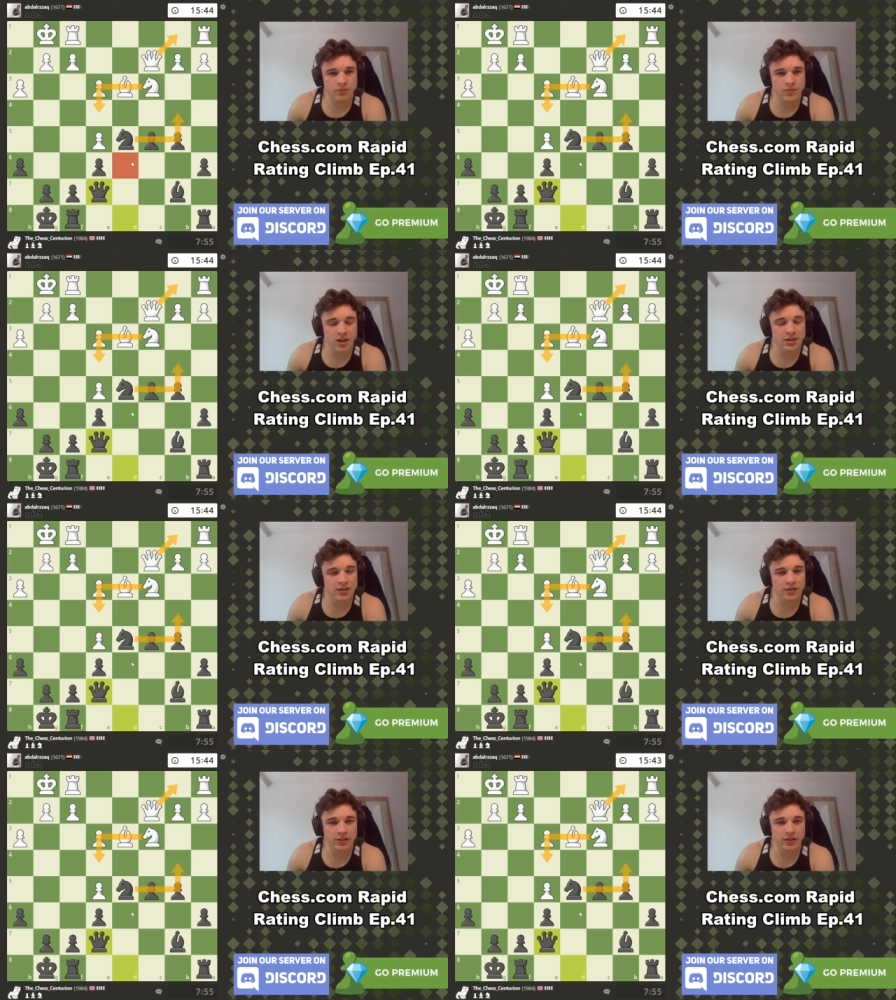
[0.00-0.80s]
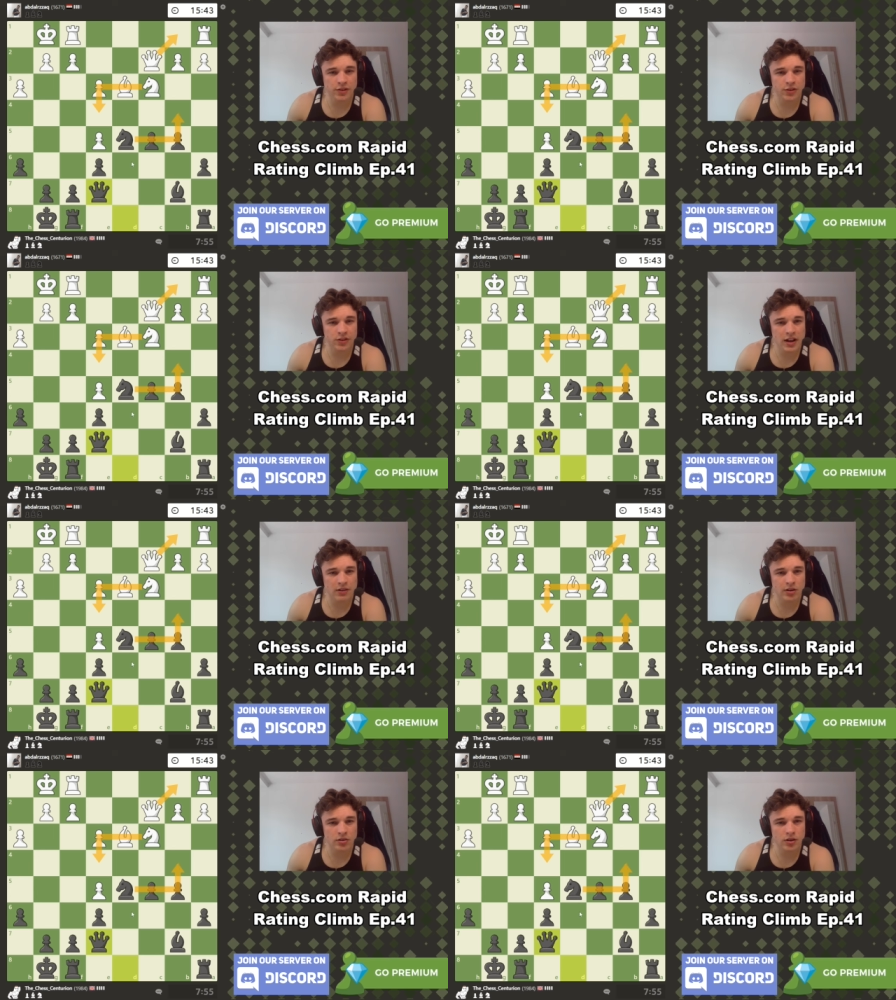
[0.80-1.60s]
Knight d six is a
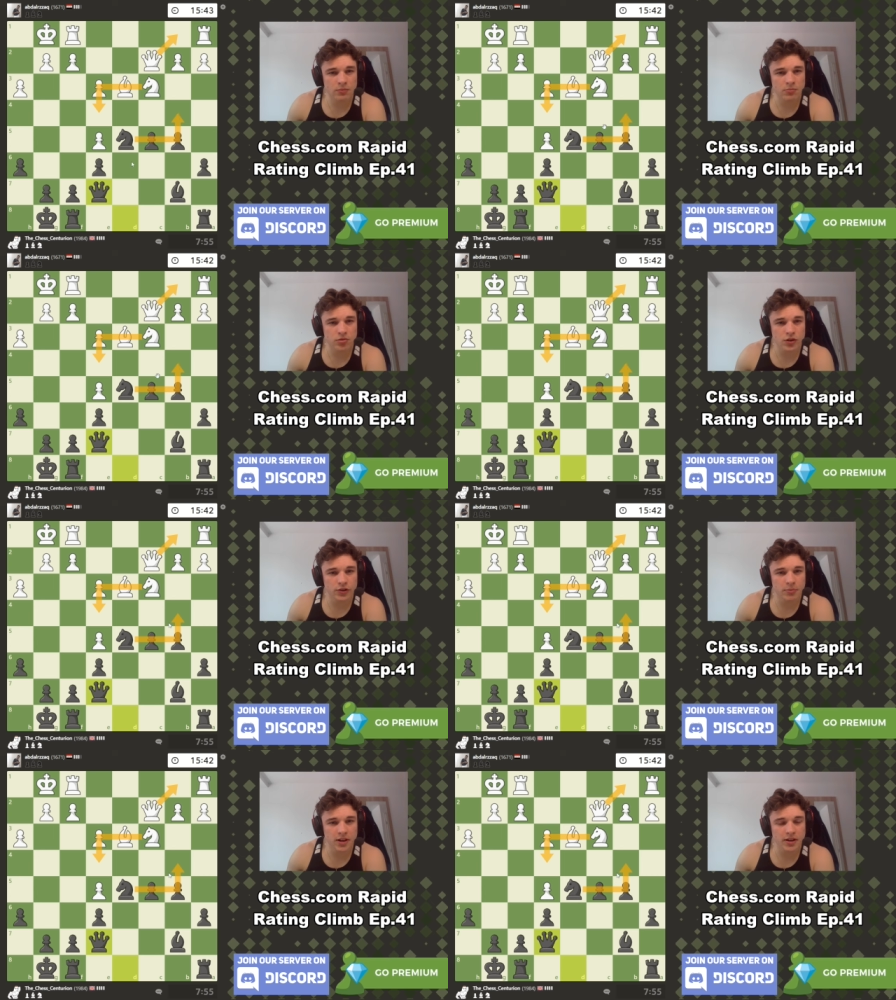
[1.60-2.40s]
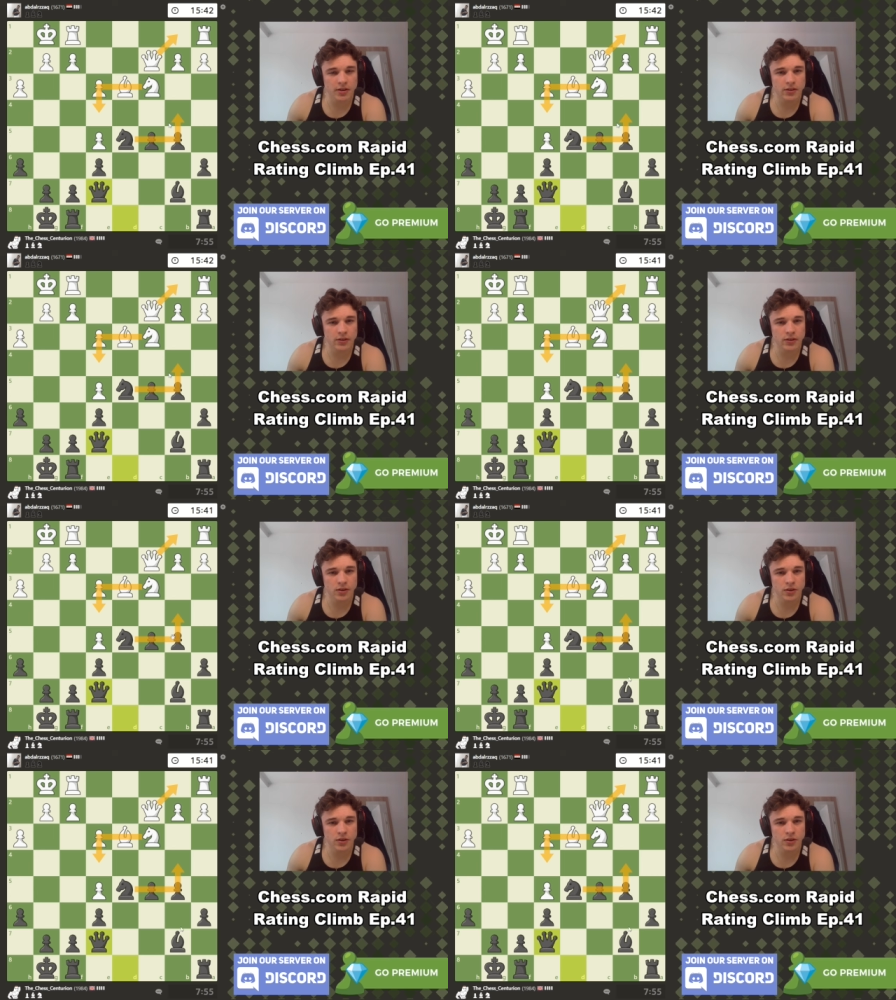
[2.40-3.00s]
scary looking prospect,